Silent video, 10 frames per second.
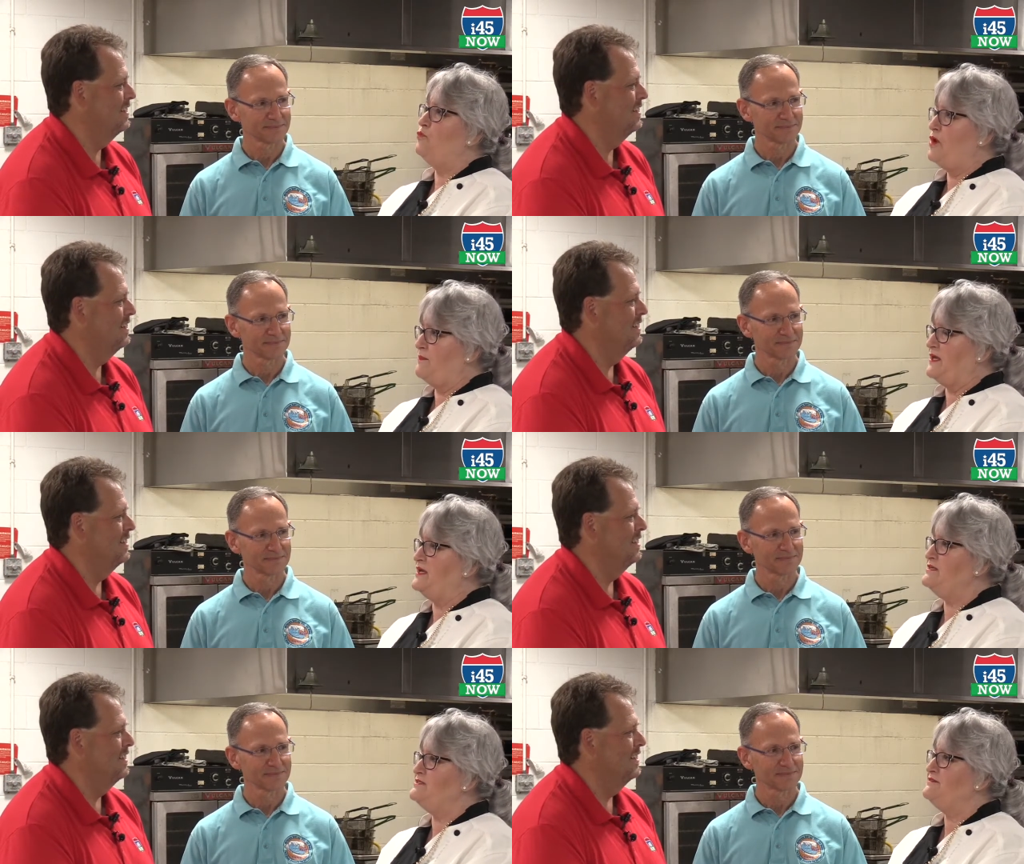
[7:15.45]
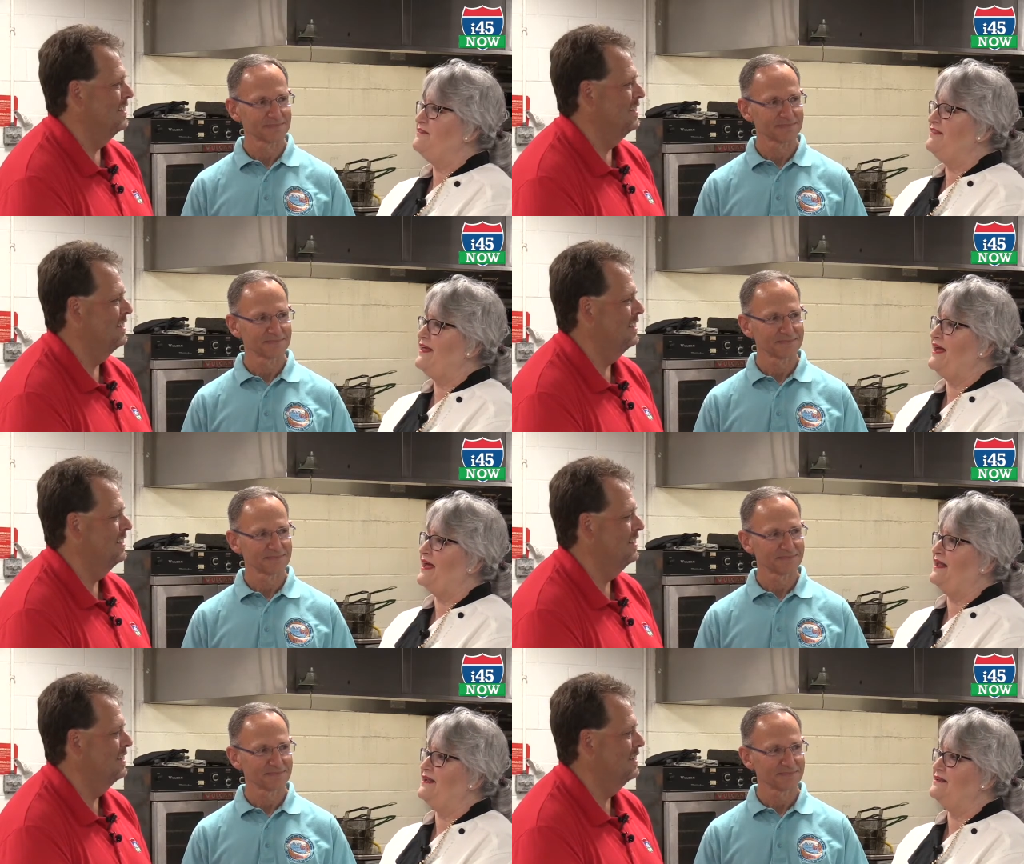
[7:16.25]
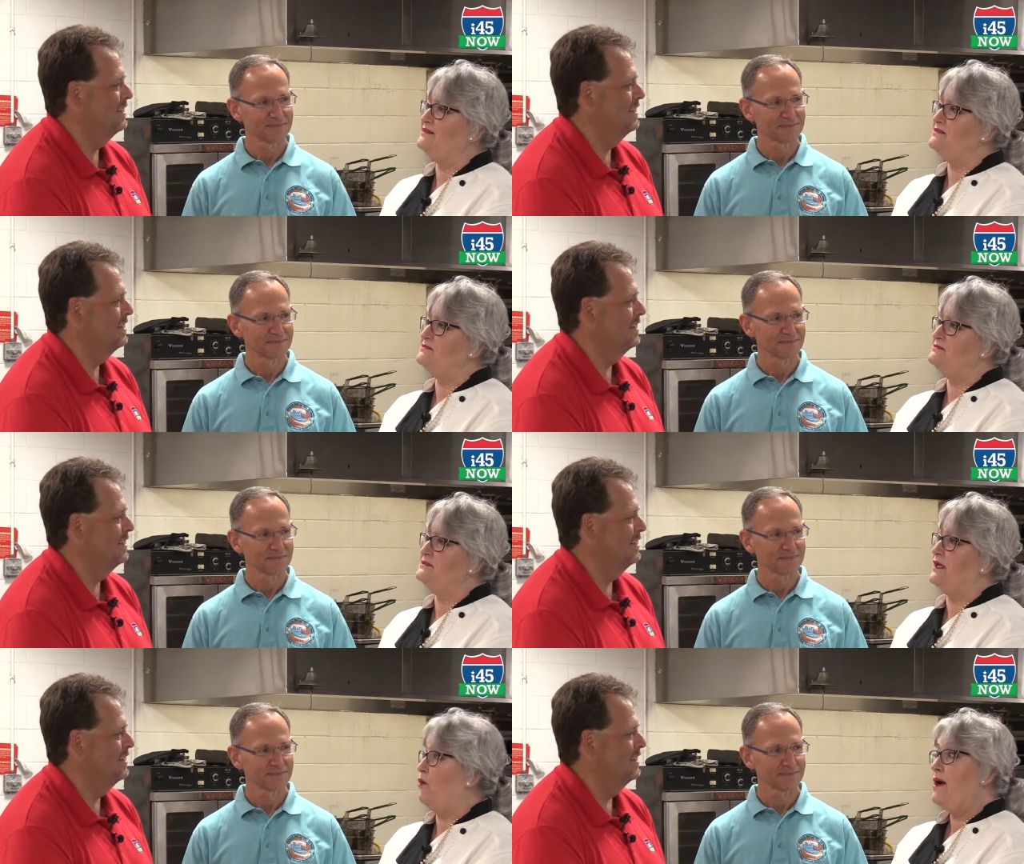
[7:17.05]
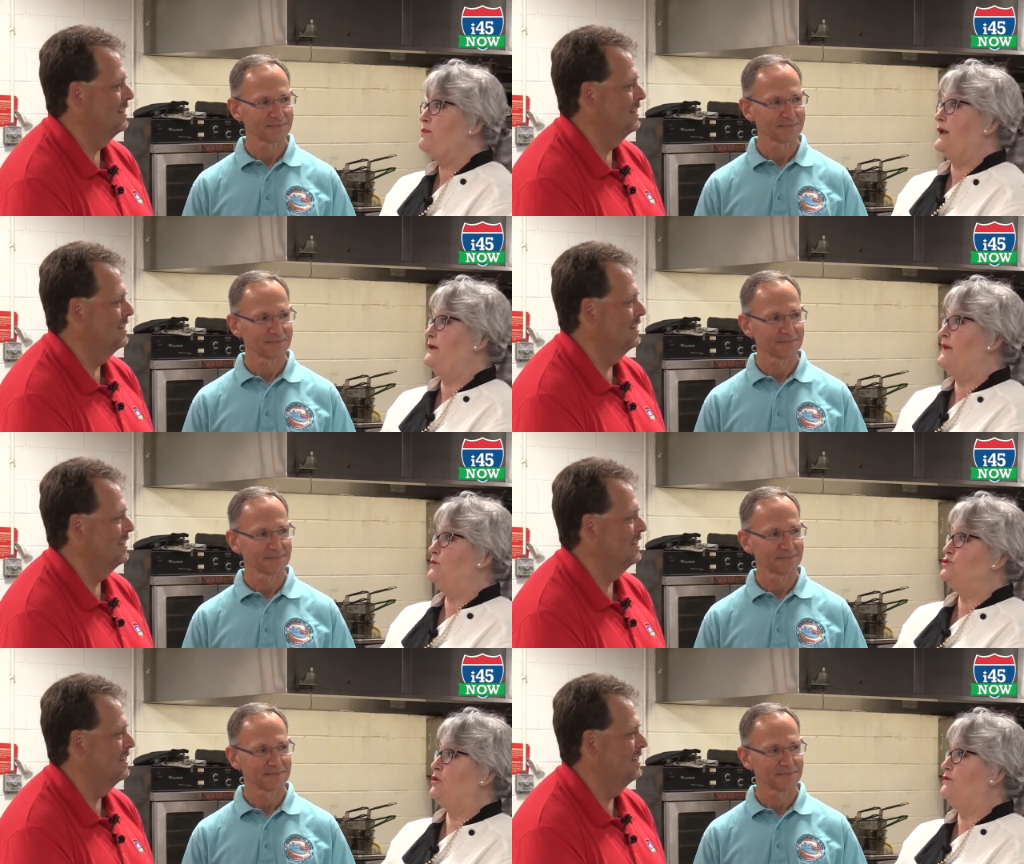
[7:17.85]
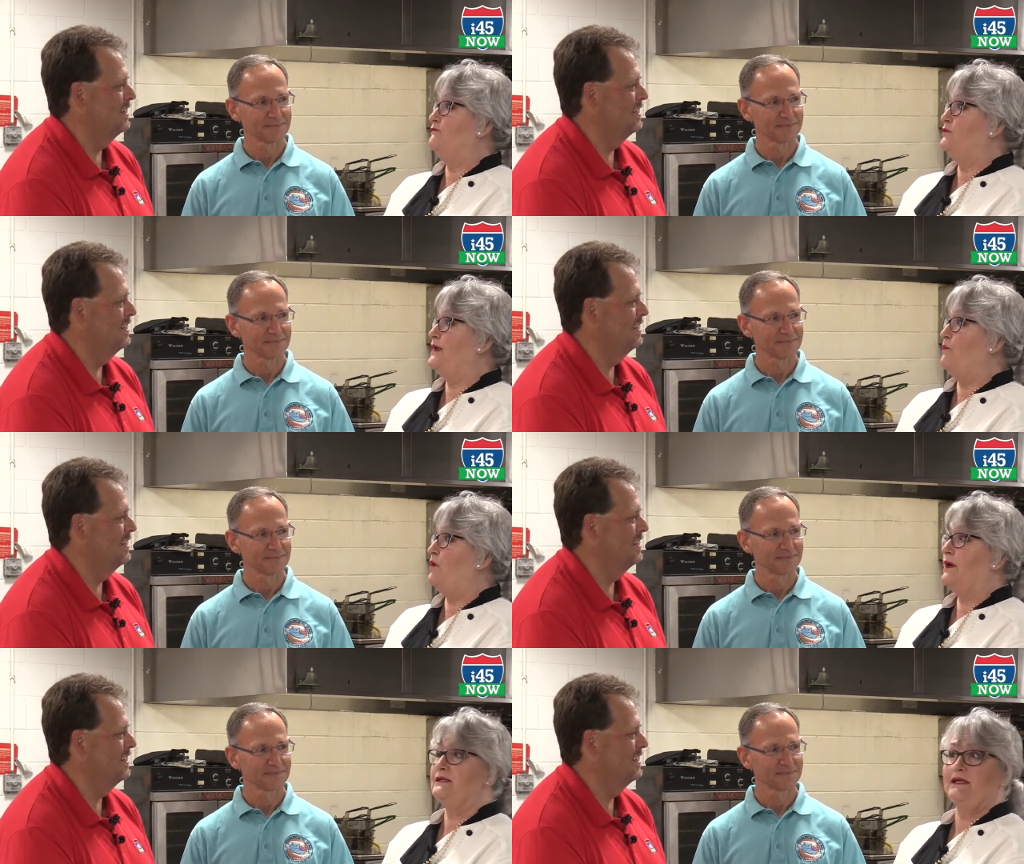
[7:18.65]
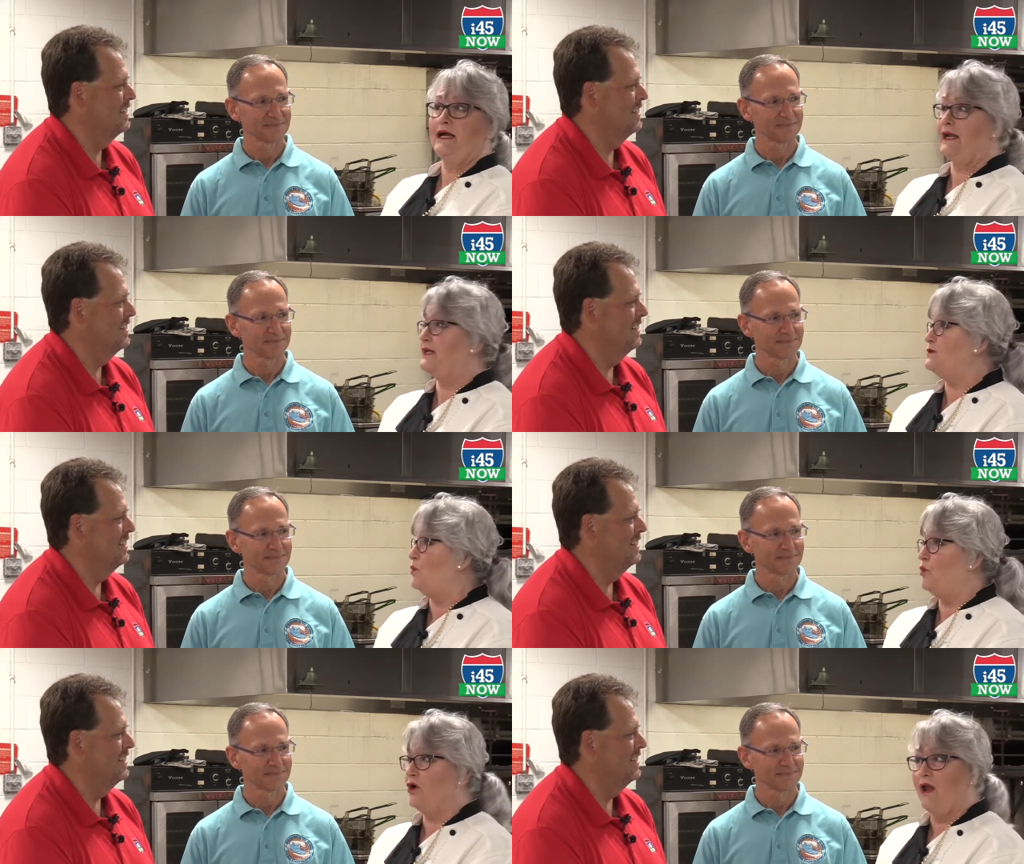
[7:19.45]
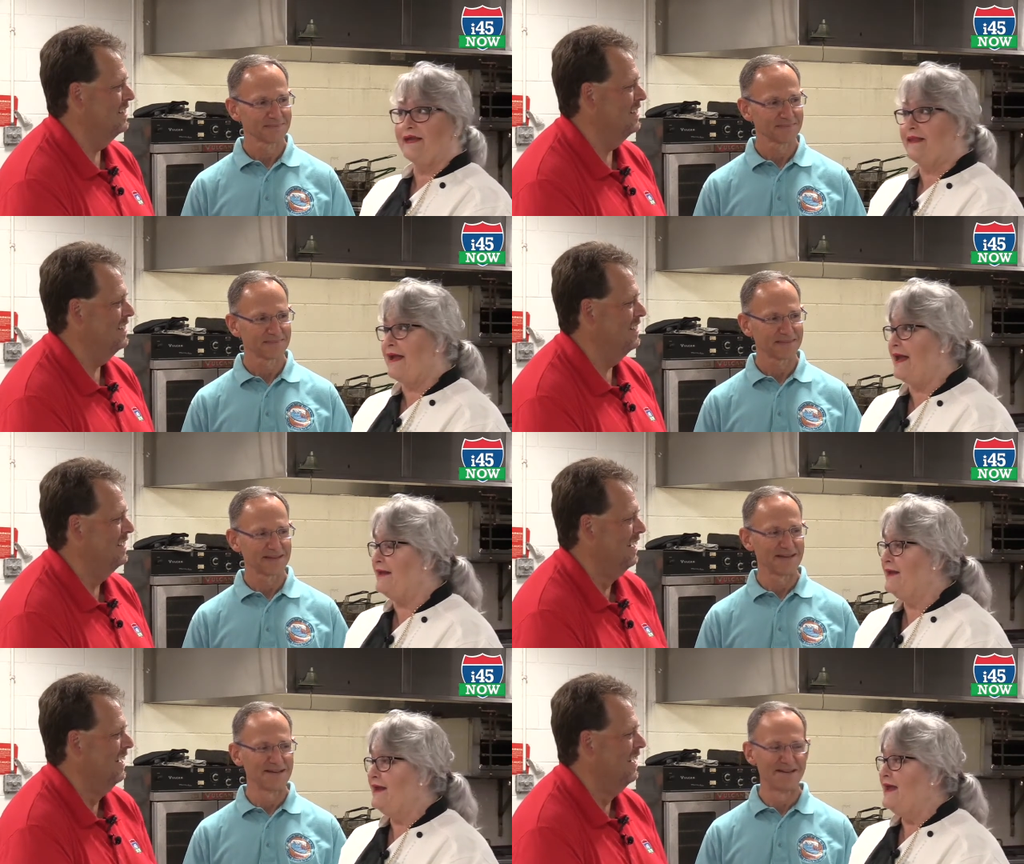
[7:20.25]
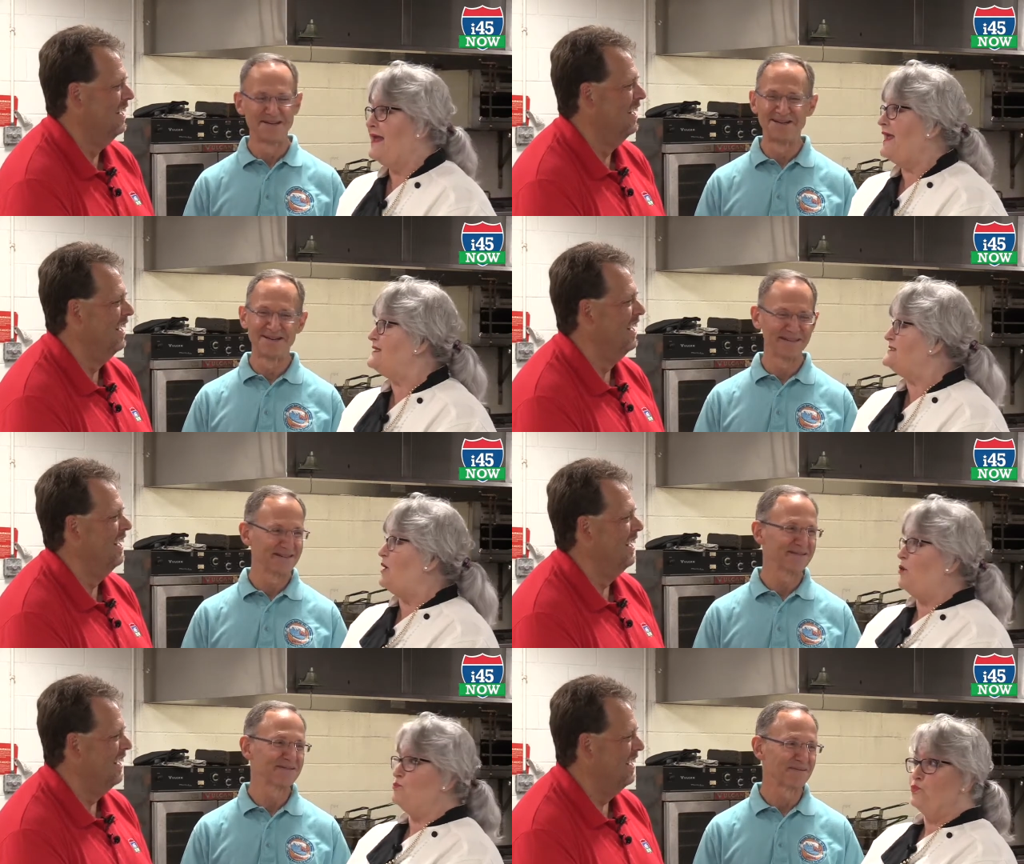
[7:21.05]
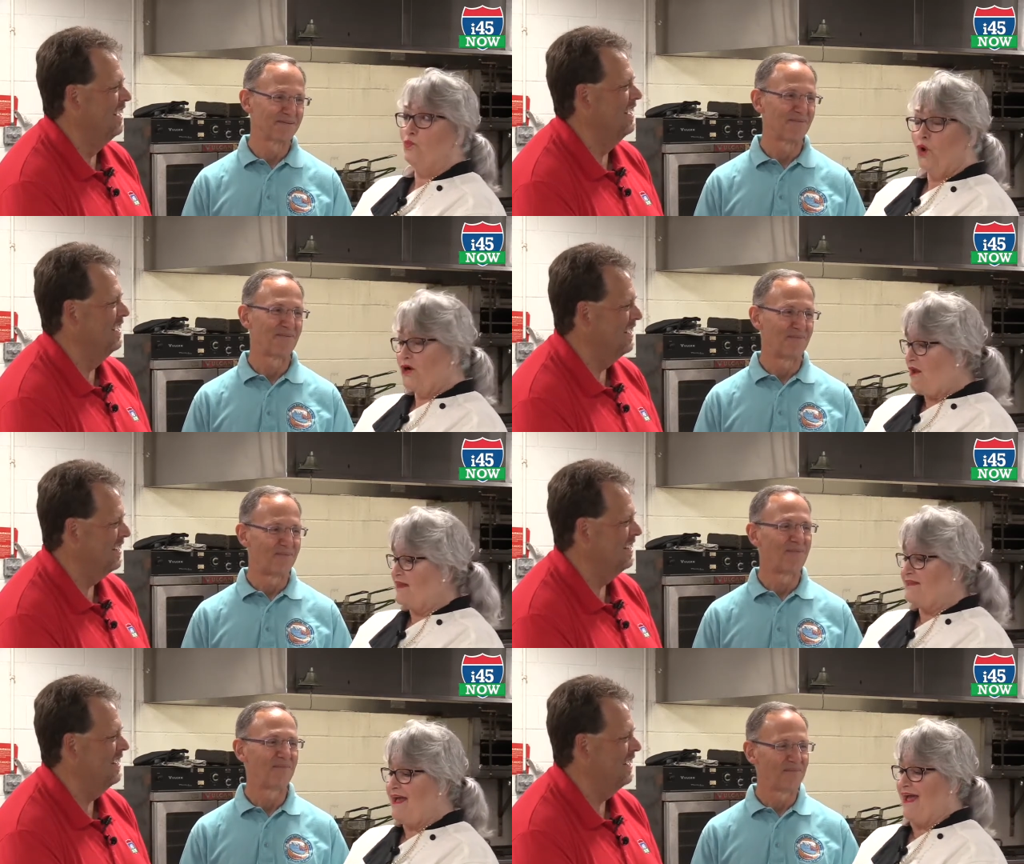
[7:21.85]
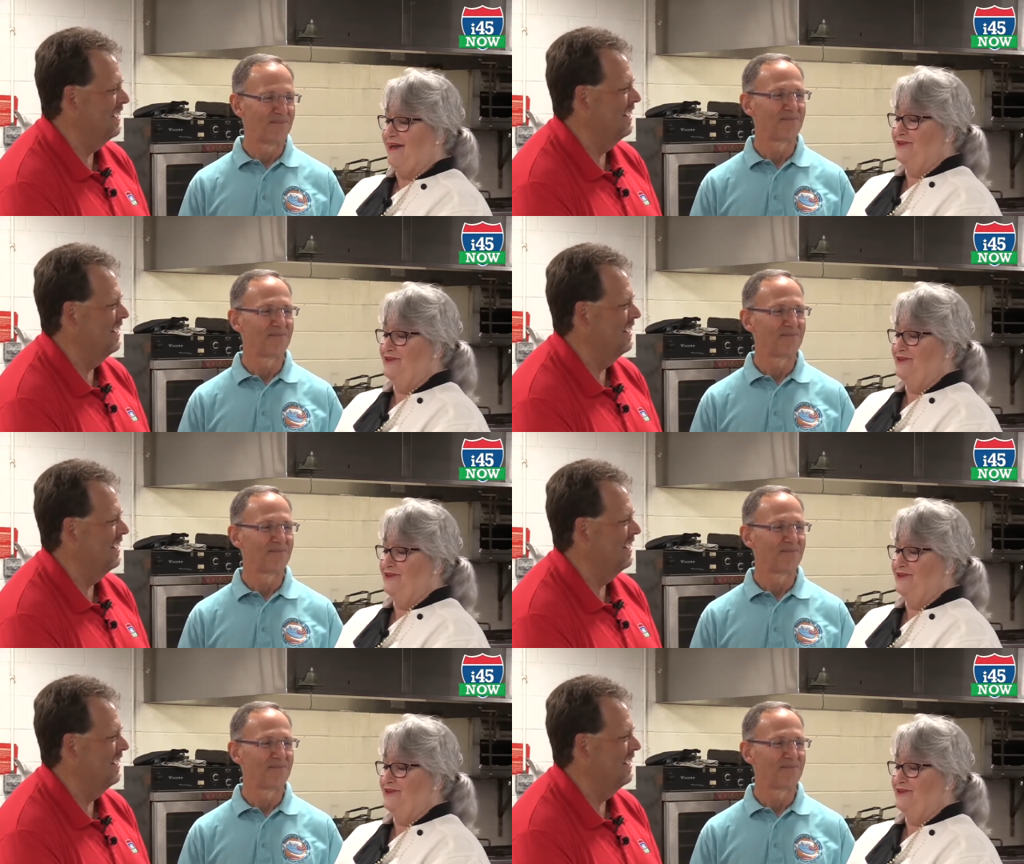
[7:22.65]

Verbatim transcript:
Speaker 1: wannabes that said, "Oh, I'm going to get my own show on the Food Network." And I said, "Honey, it don't work like that. Mm. It don't work like that.